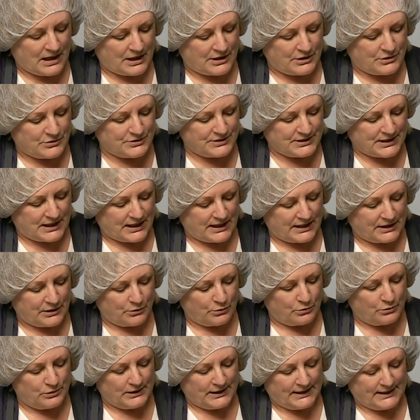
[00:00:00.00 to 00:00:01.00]
I use high
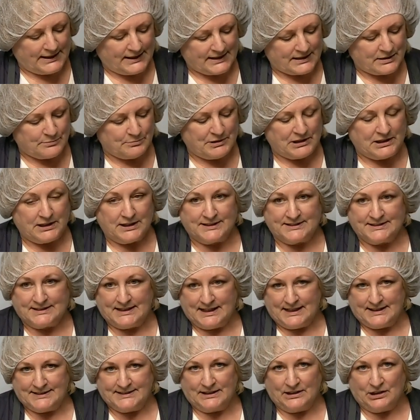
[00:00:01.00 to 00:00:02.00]
oleic because
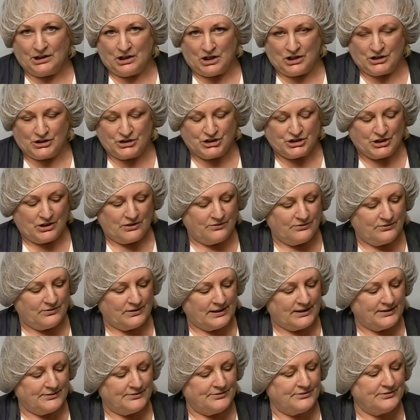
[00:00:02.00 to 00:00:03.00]
it has a long
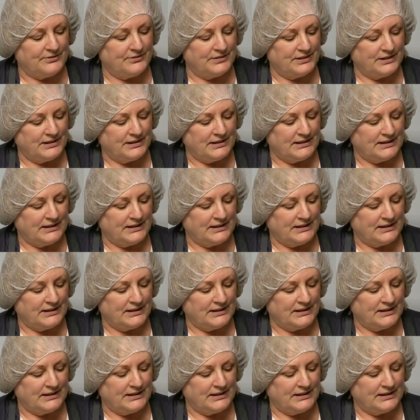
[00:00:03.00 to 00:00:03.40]
shelf life.